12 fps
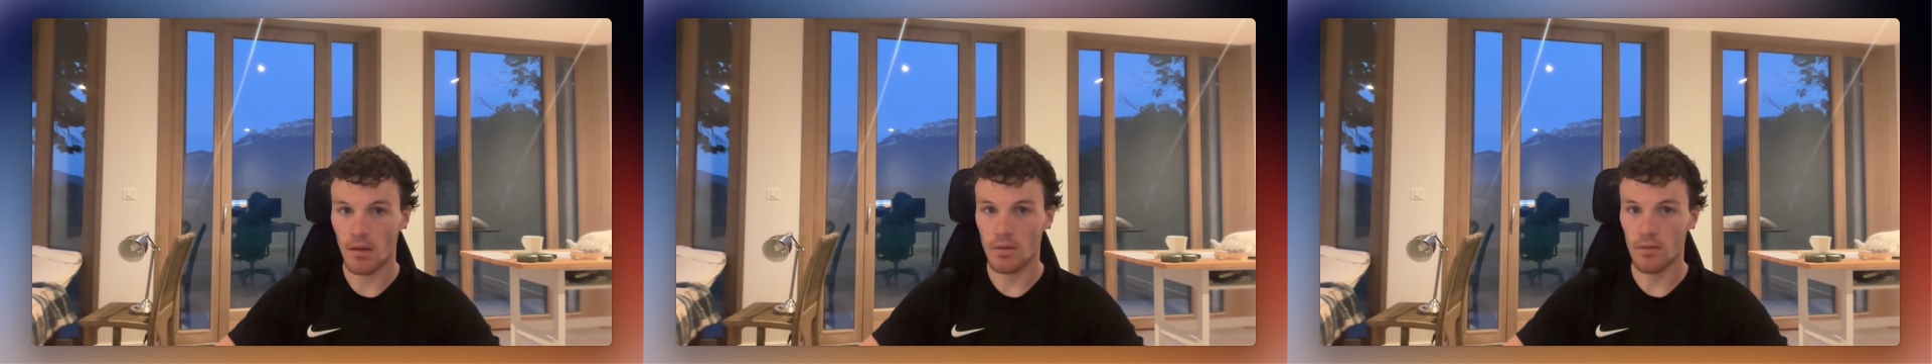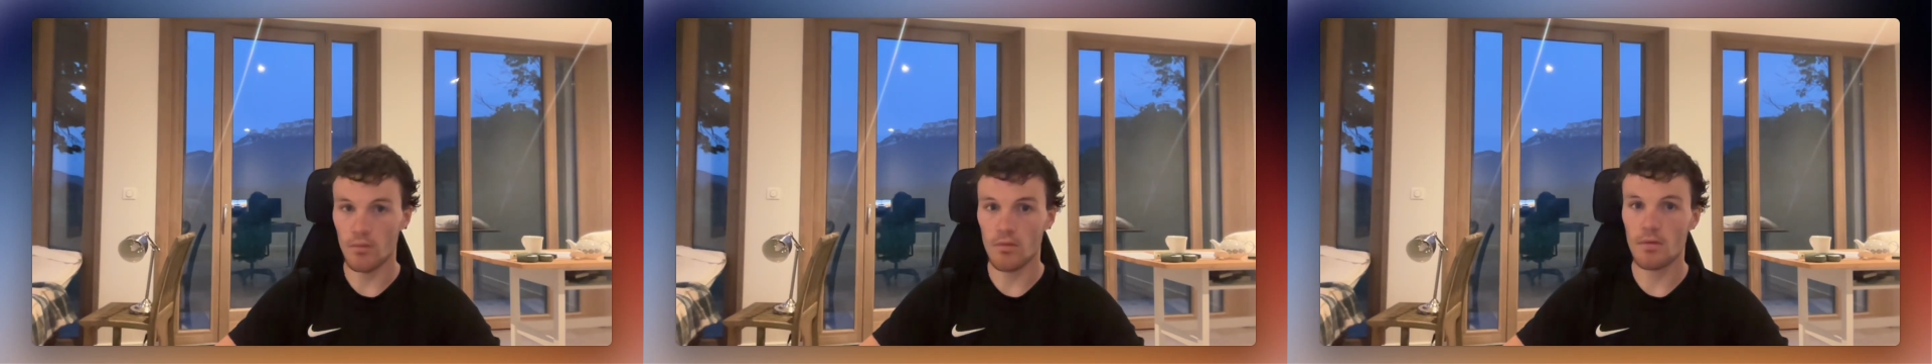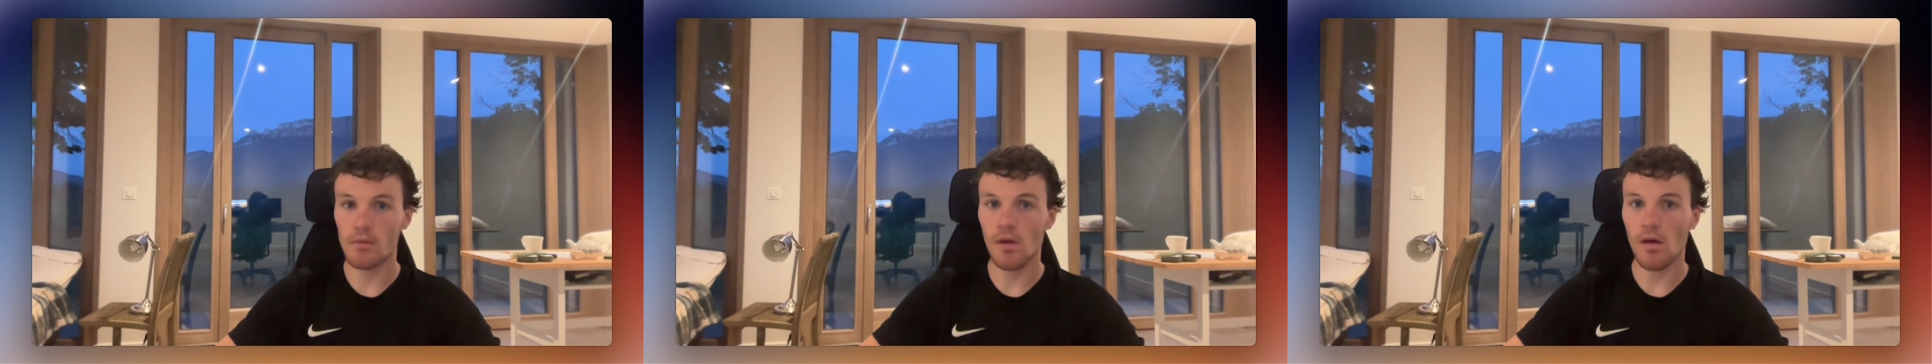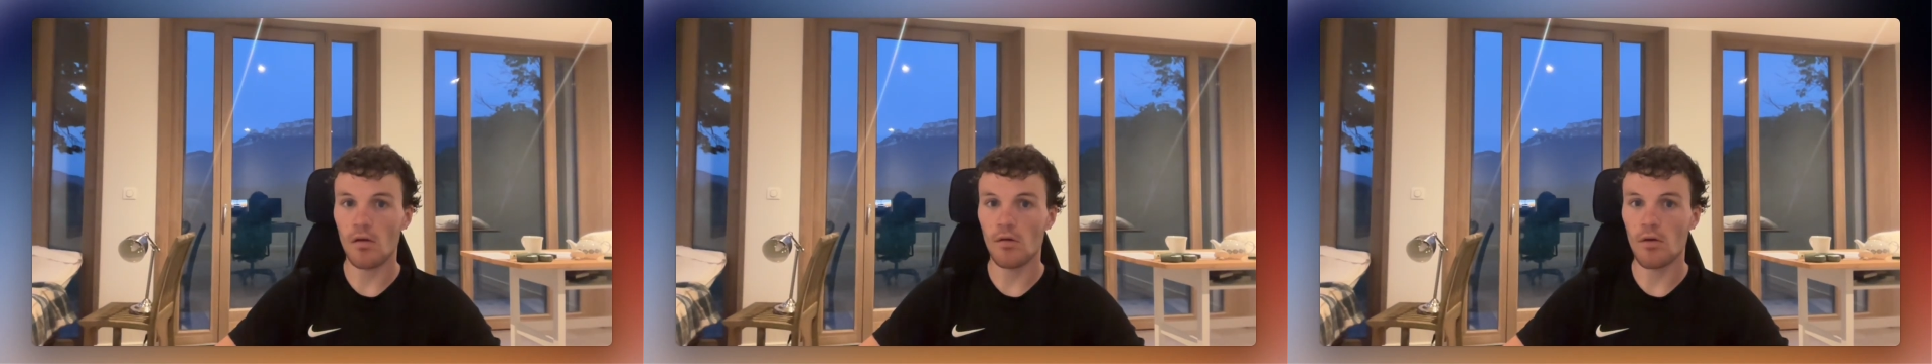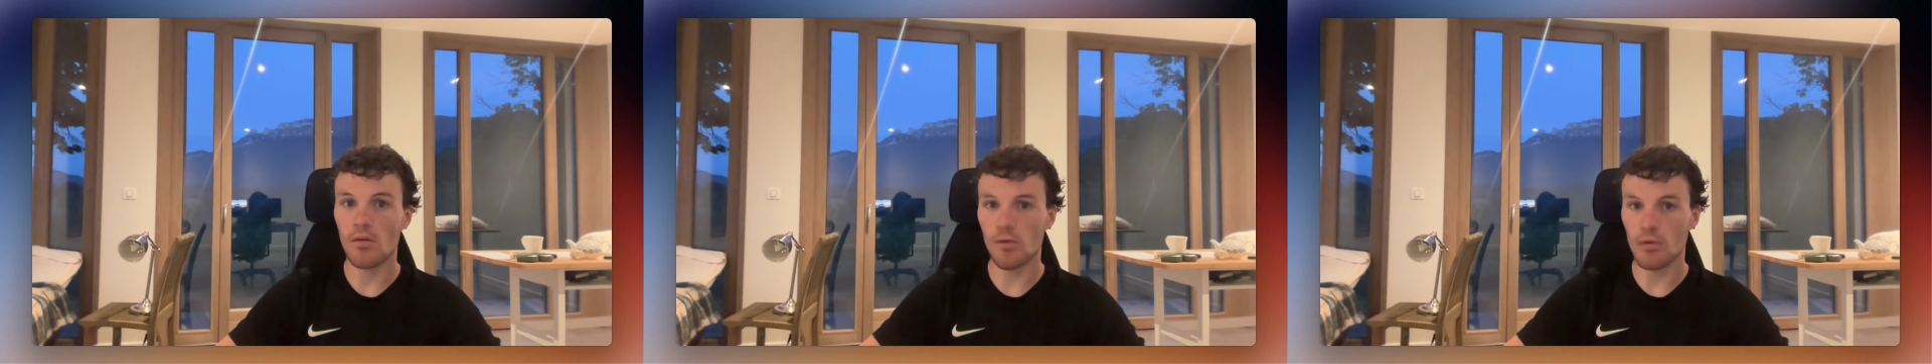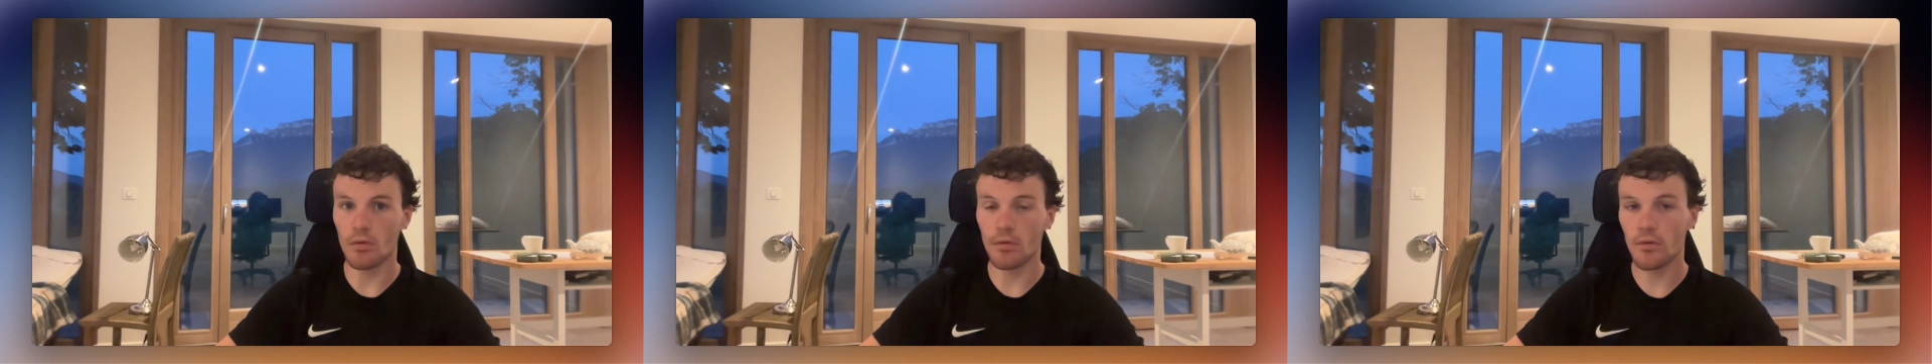Those are
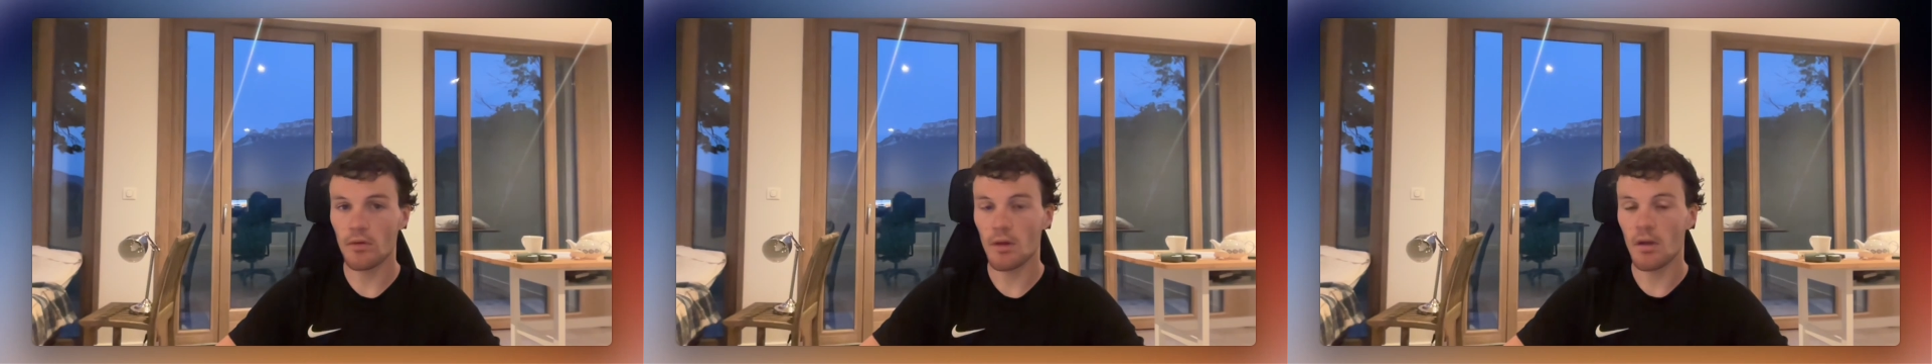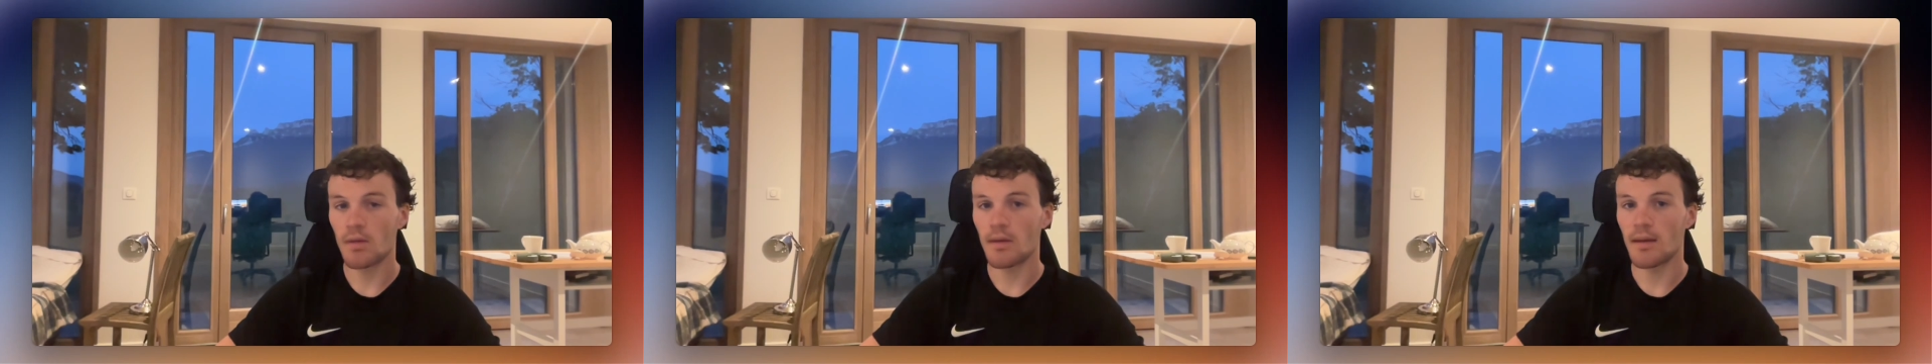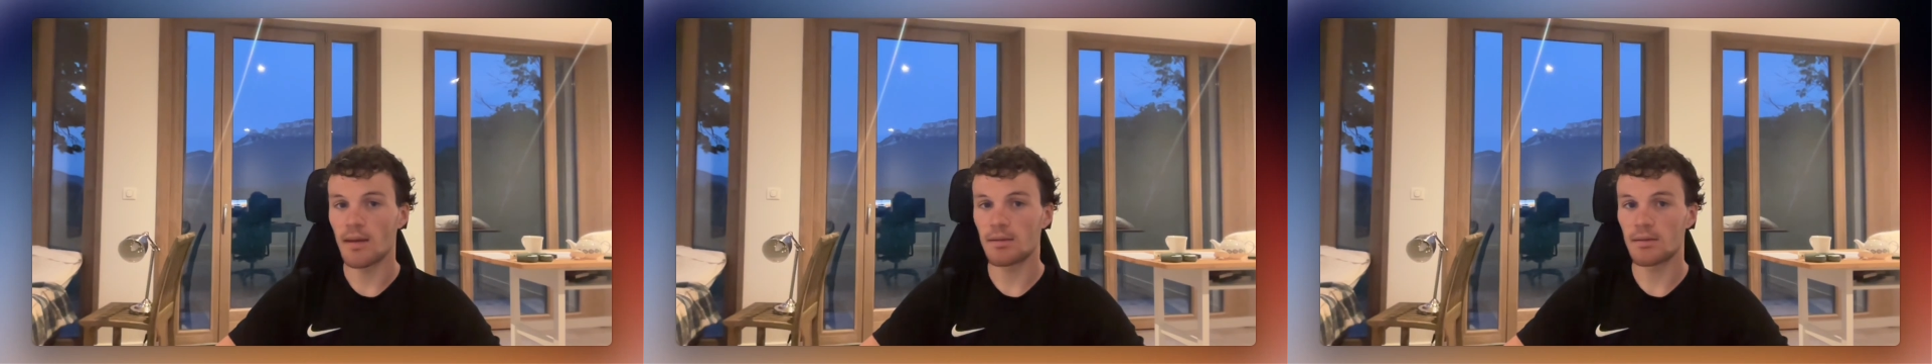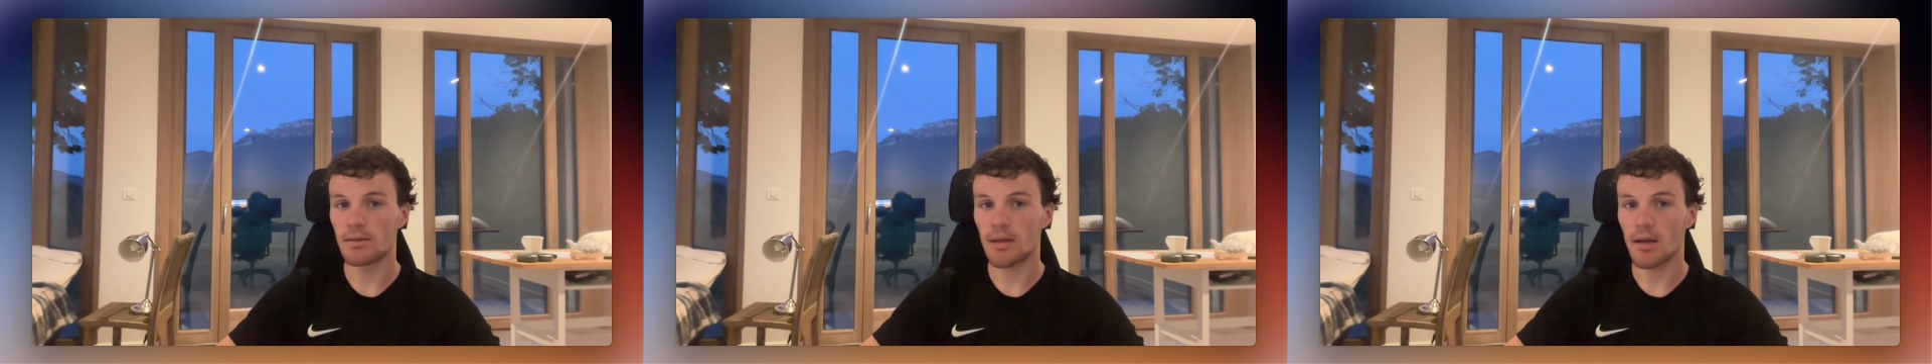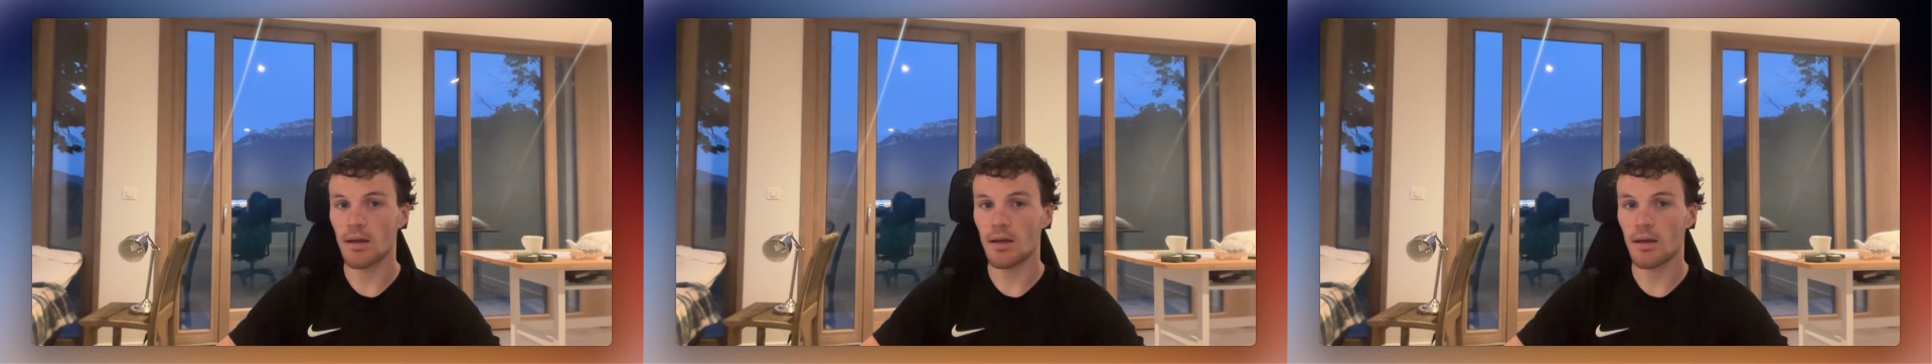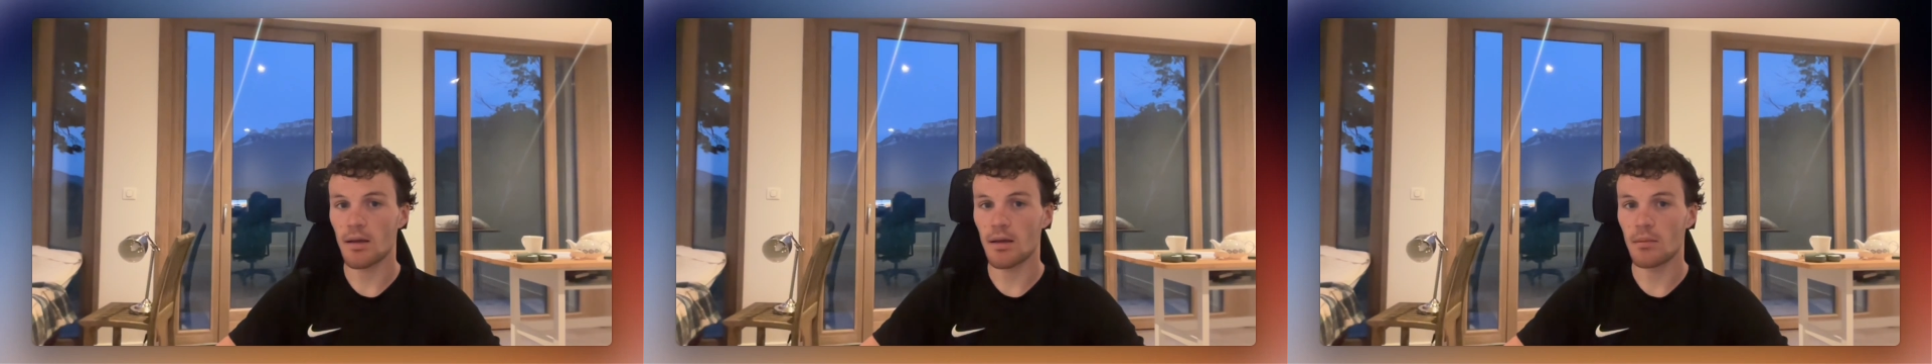rules that I
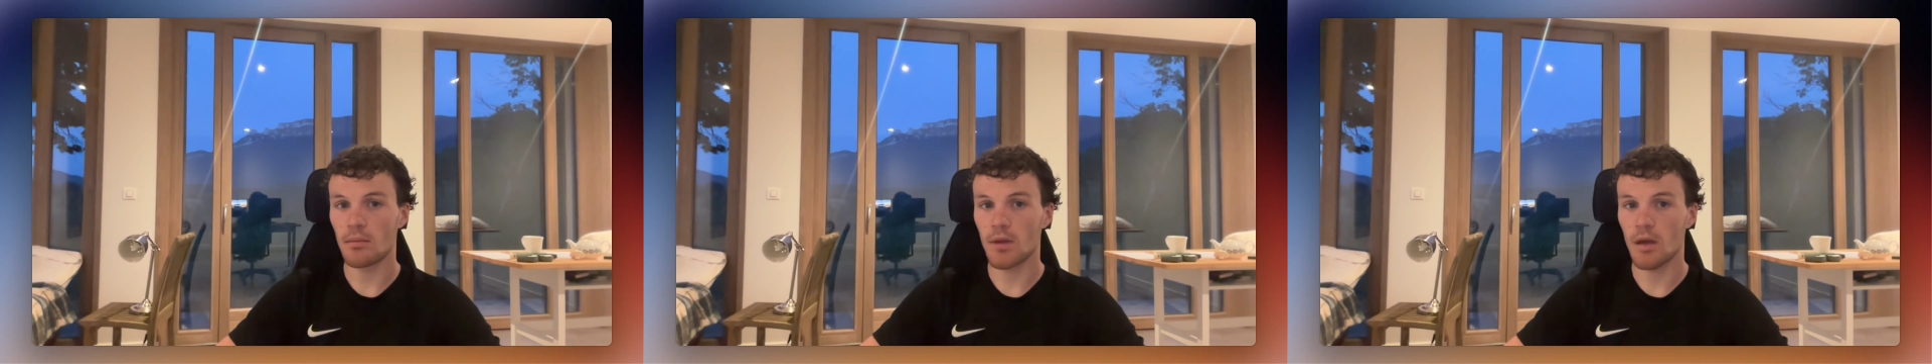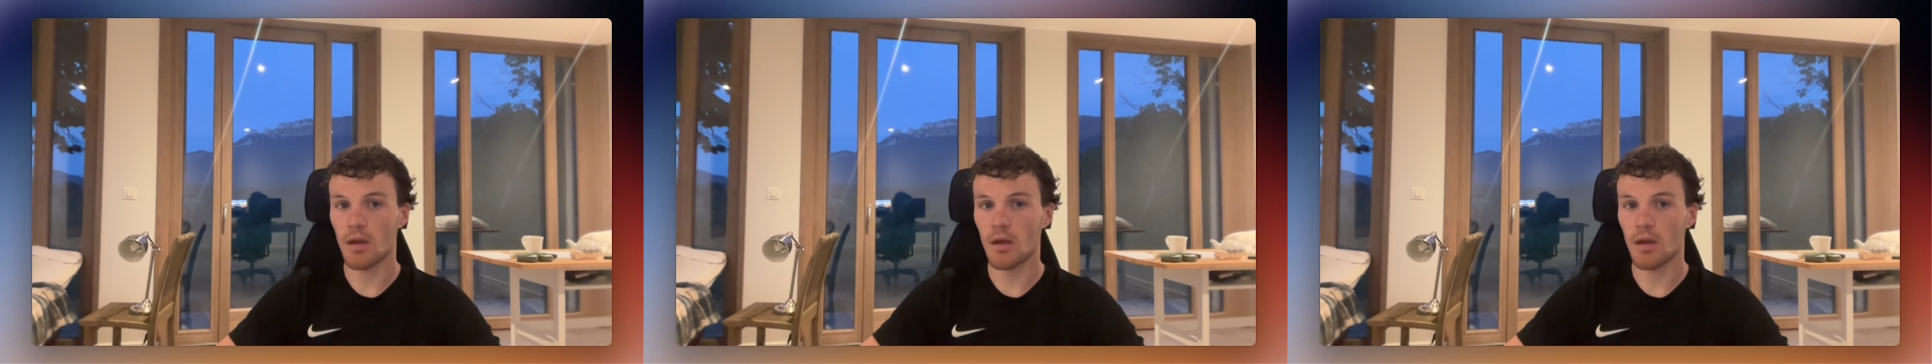am